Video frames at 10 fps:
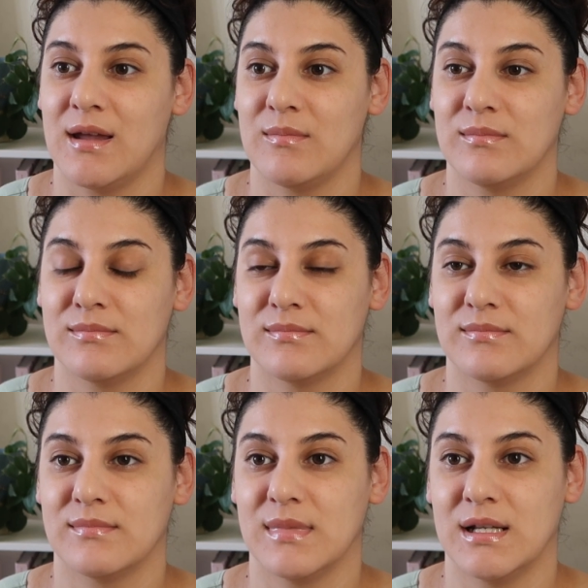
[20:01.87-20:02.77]
am
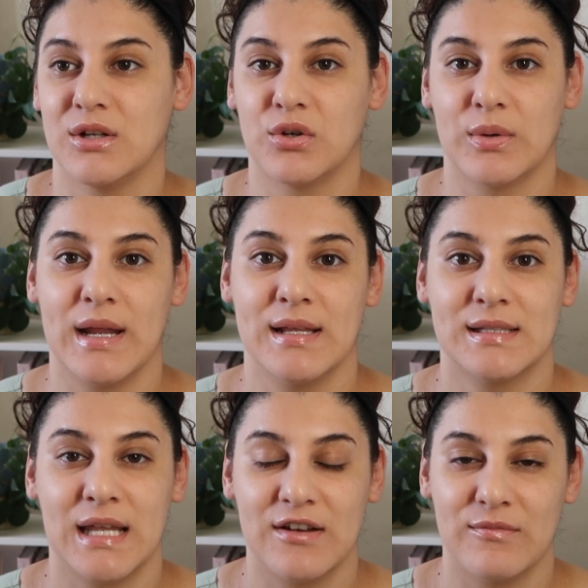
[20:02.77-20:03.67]
in a great
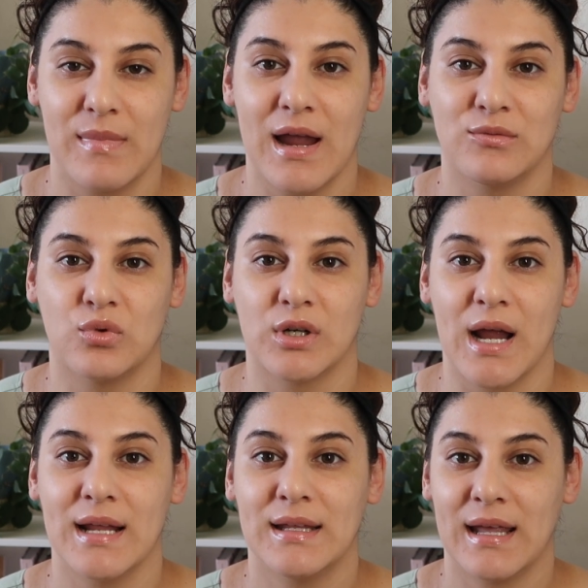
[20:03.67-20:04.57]
state of mind where
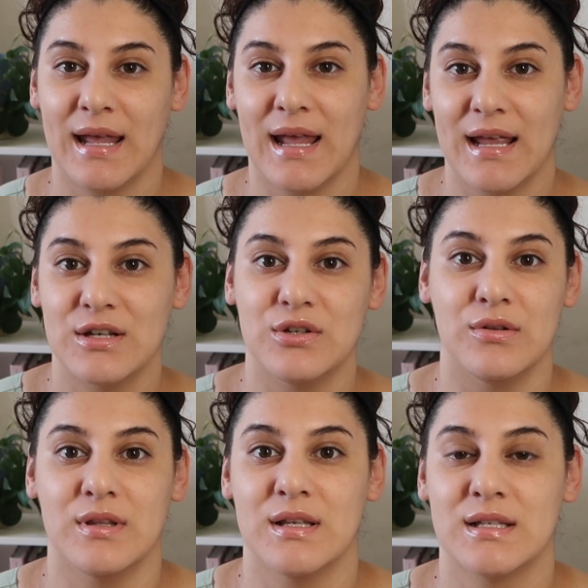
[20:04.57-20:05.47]
I can
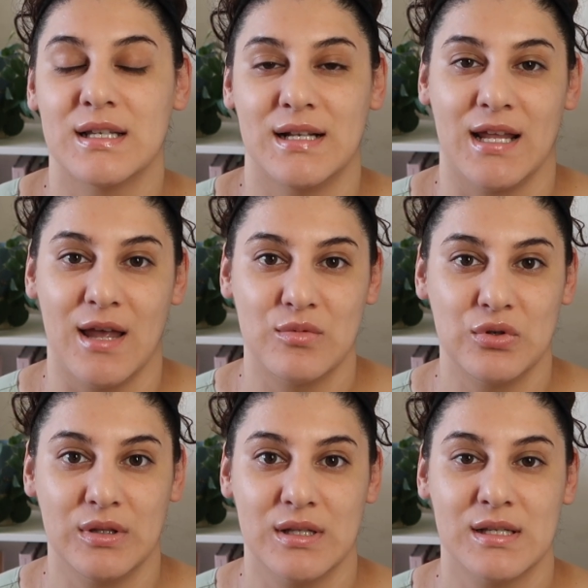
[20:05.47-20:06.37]
do this, and I am
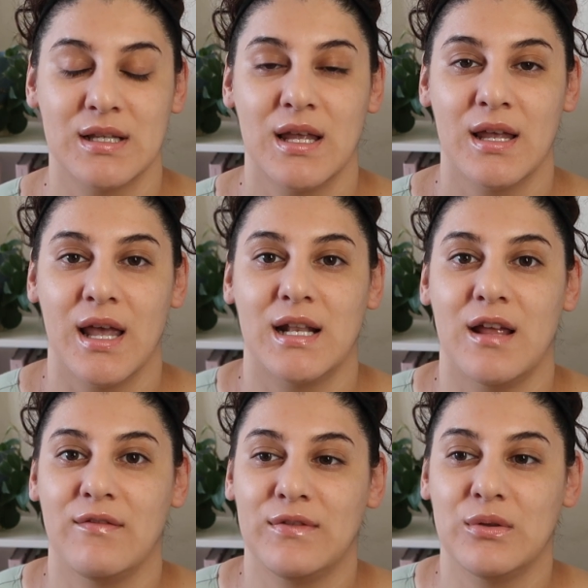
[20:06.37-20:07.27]
doing this, and
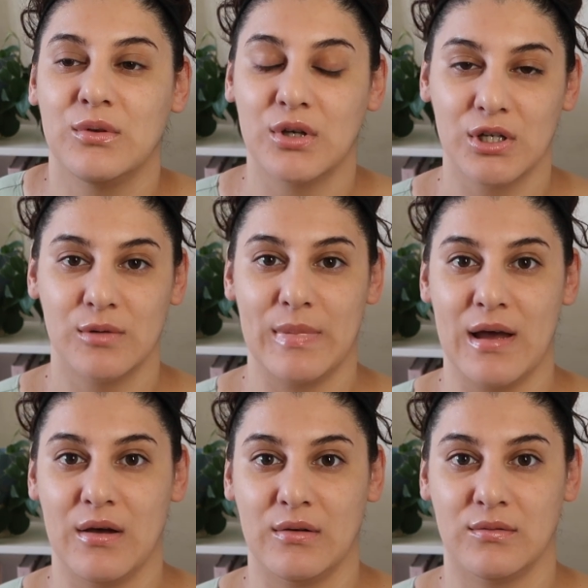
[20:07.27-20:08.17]
I feel good
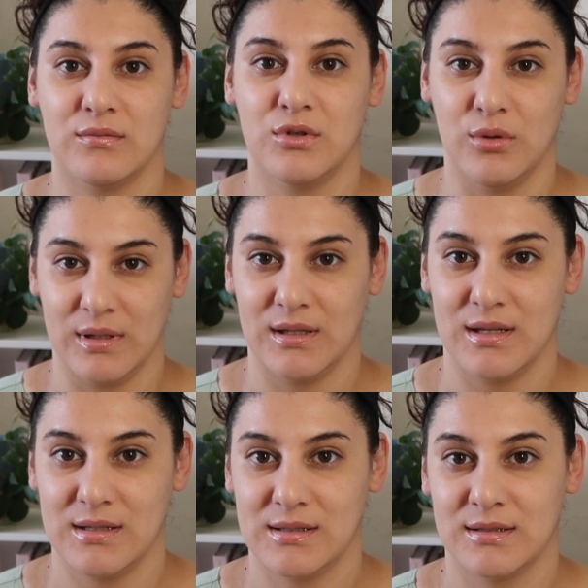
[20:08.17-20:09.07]
about doing
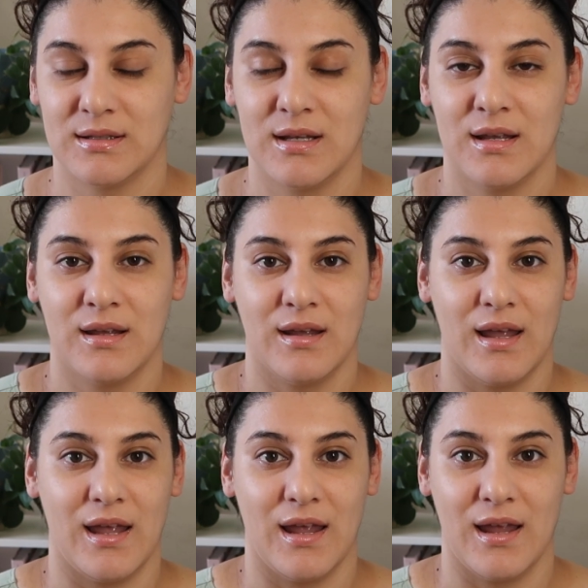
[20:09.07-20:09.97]
this.
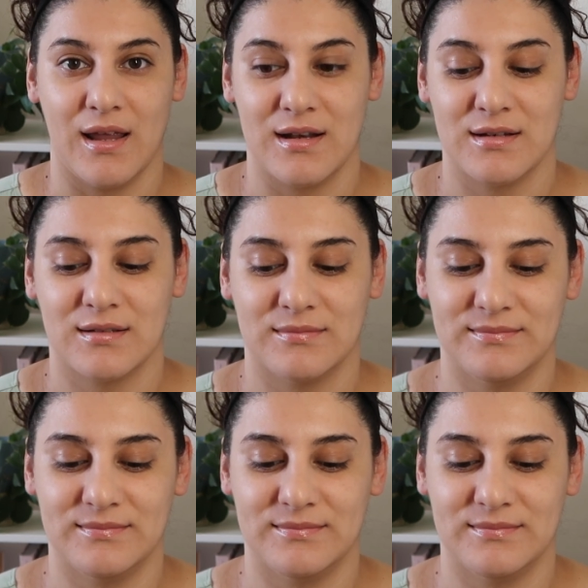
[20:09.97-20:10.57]
And